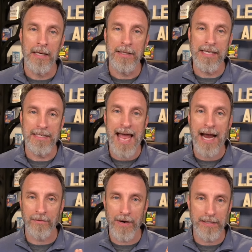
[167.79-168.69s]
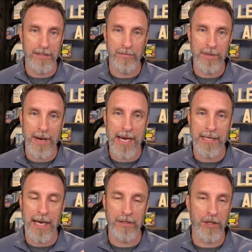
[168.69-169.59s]
The sacrifices we make
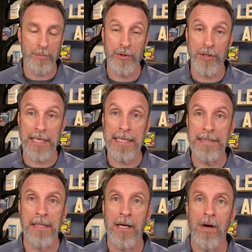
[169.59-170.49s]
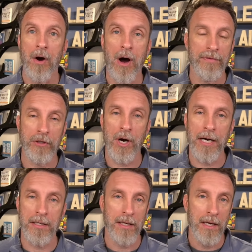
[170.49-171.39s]
as entrepreneurs is off the charts,